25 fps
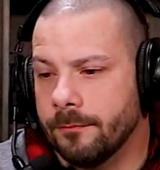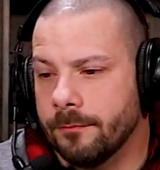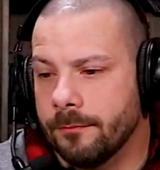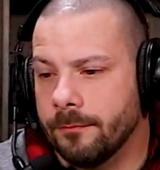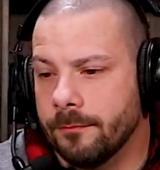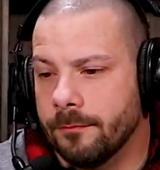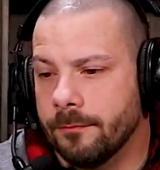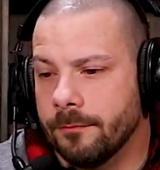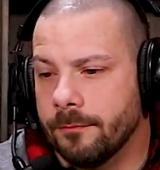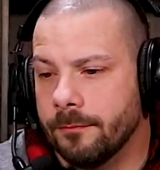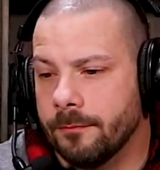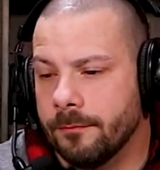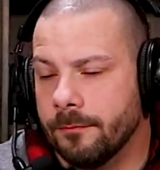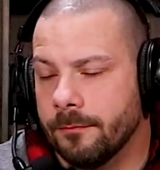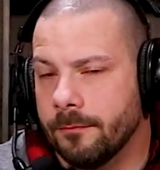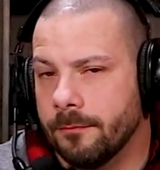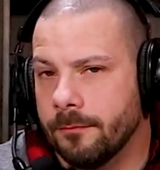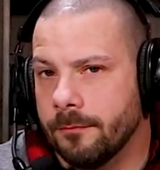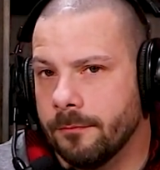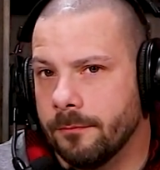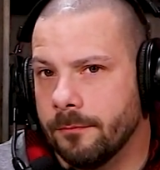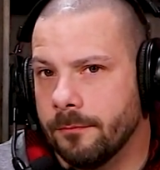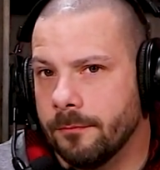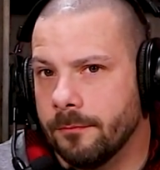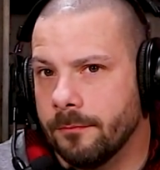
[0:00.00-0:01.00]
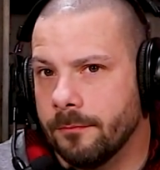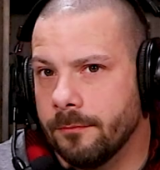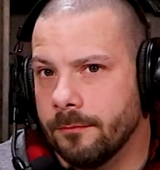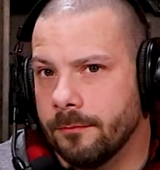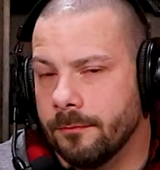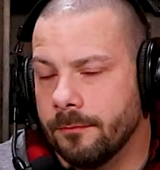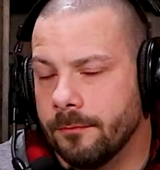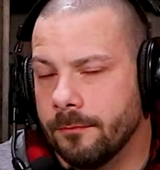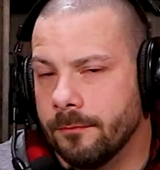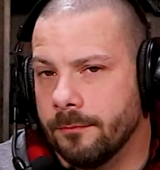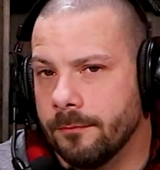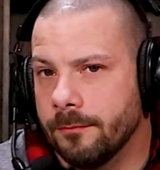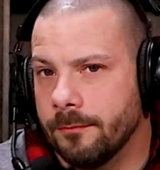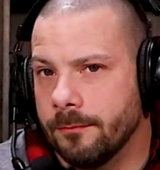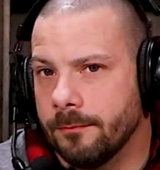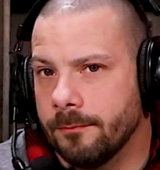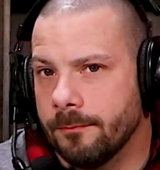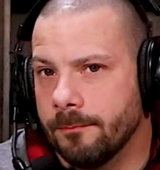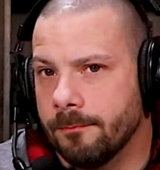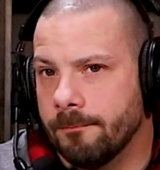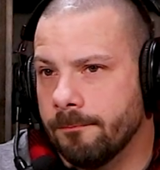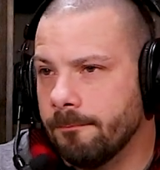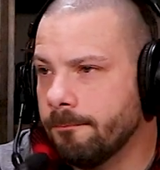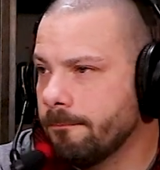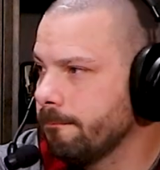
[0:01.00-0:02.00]

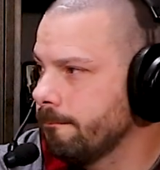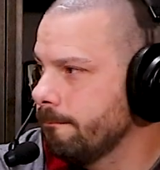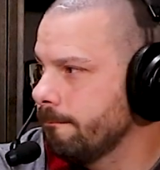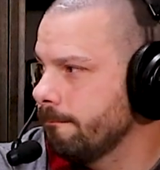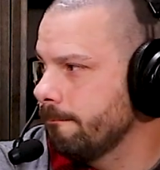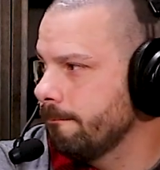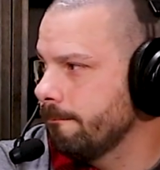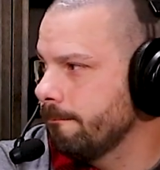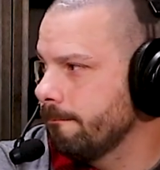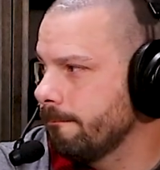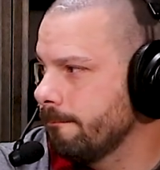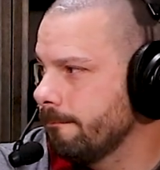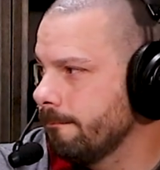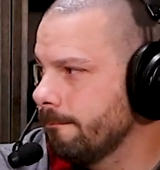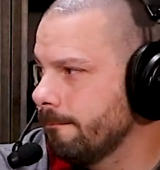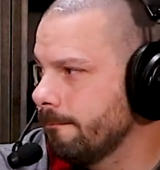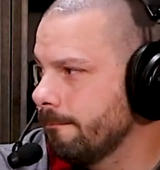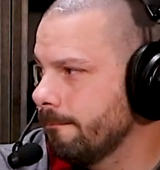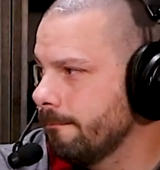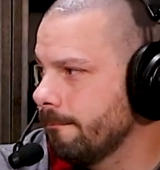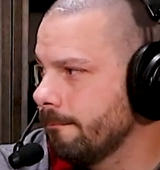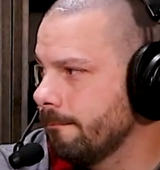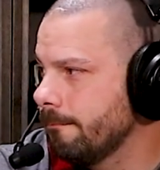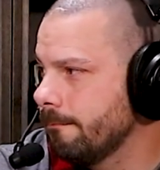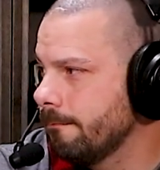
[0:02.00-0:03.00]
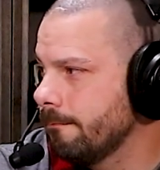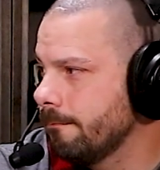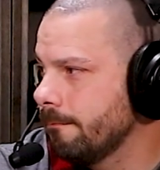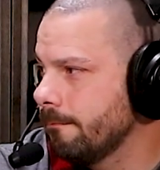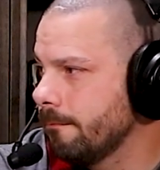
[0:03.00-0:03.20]
(not speaking)